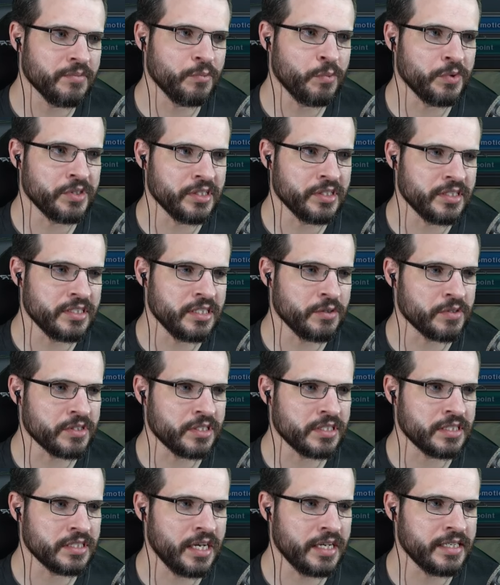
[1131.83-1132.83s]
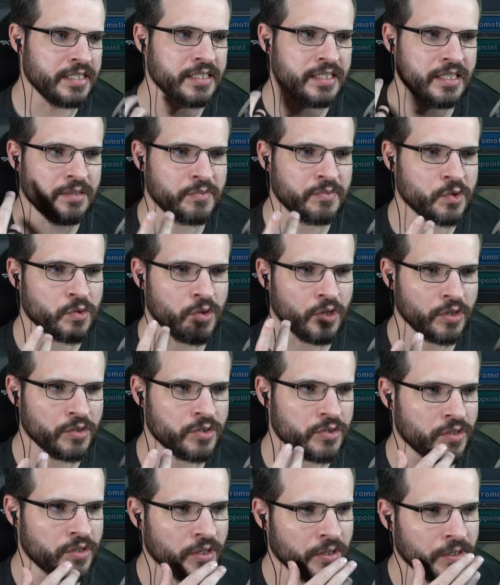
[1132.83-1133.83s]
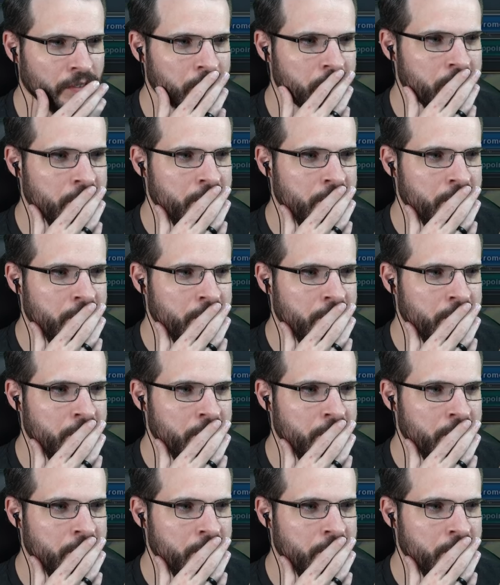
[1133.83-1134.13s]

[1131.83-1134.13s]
within the secret society to get stronger and stronger.